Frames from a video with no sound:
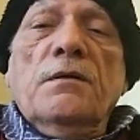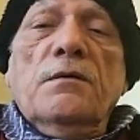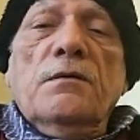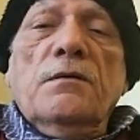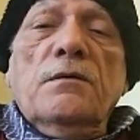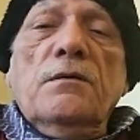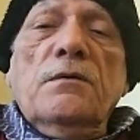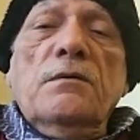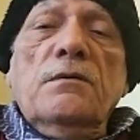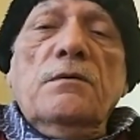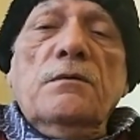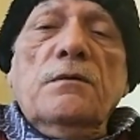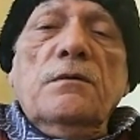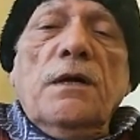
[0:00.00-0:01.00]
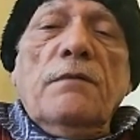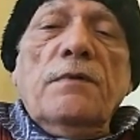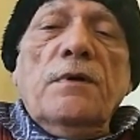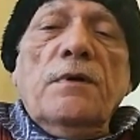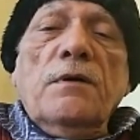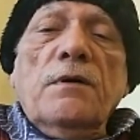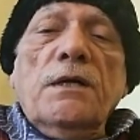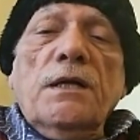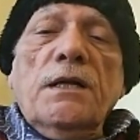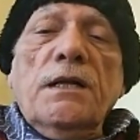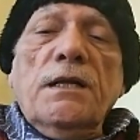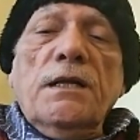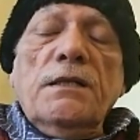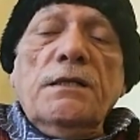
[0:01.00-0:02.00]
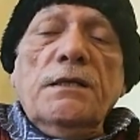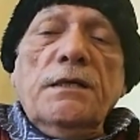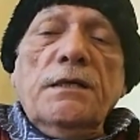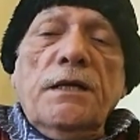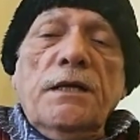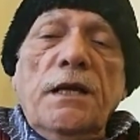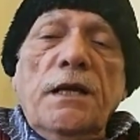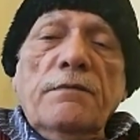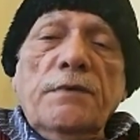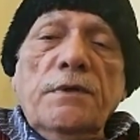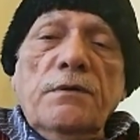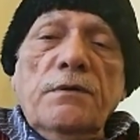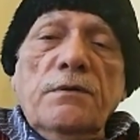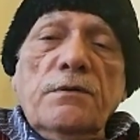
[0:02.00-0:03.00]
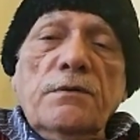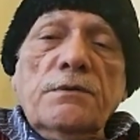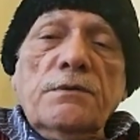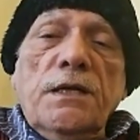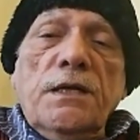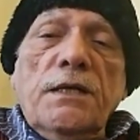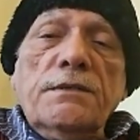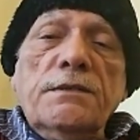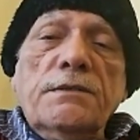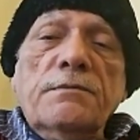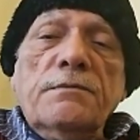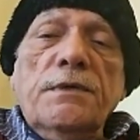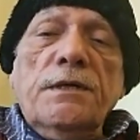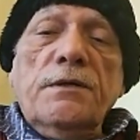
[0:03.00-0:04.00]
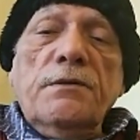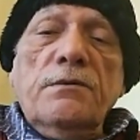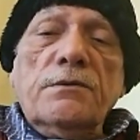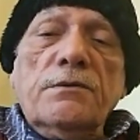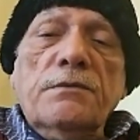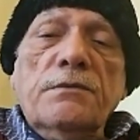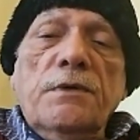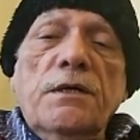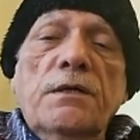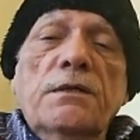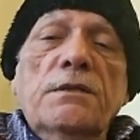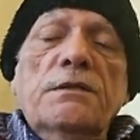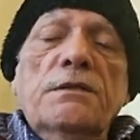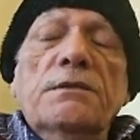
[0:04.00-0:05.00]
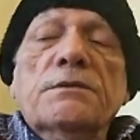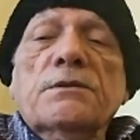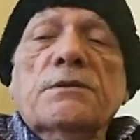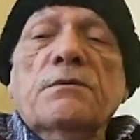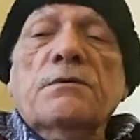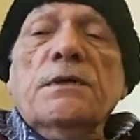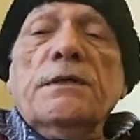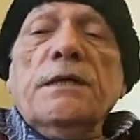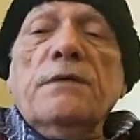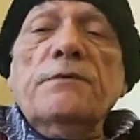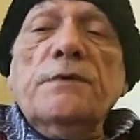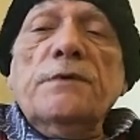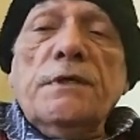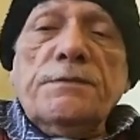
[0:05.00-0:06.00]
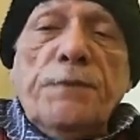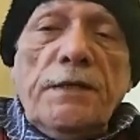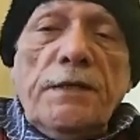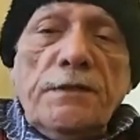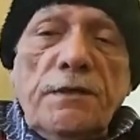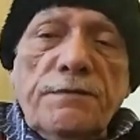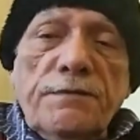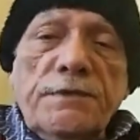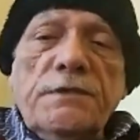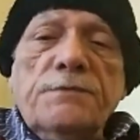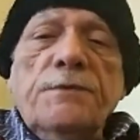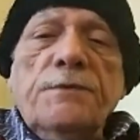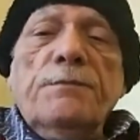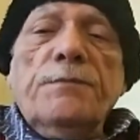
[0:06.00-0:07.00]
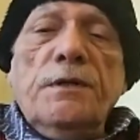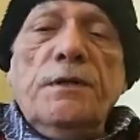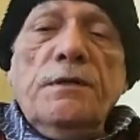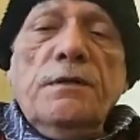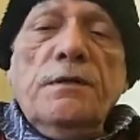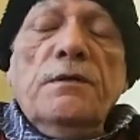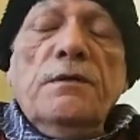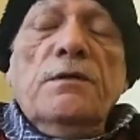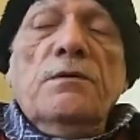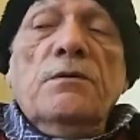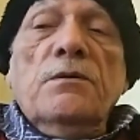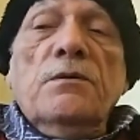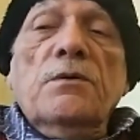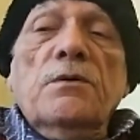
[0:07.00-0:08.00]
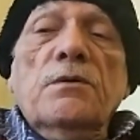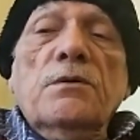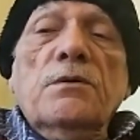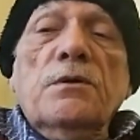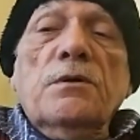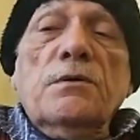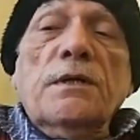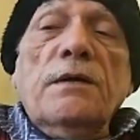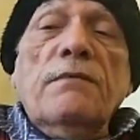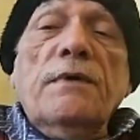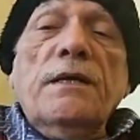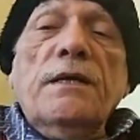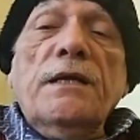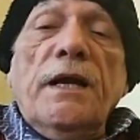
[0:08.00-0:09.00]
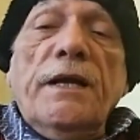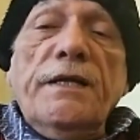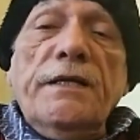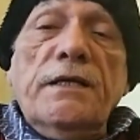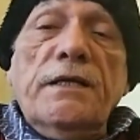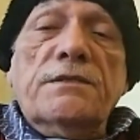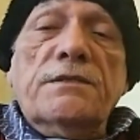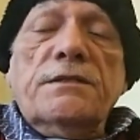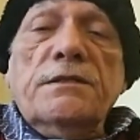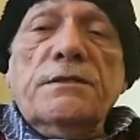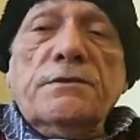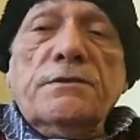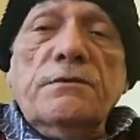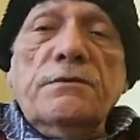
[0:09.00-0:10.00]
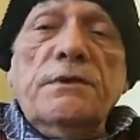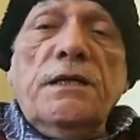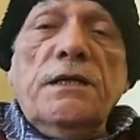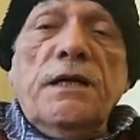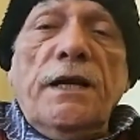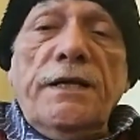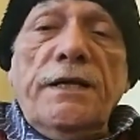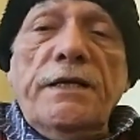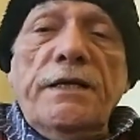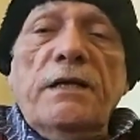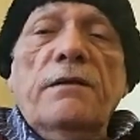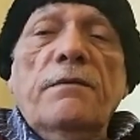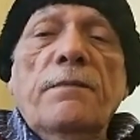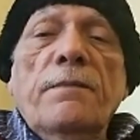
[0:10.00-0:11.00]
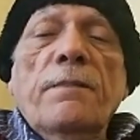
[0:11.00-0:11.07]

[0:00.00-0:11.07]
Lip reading: who have not done anything in life, they go to the Rajya Sabha and Lok Sabha. So what can we expect of such people who don't have any ideals? It's only an ideal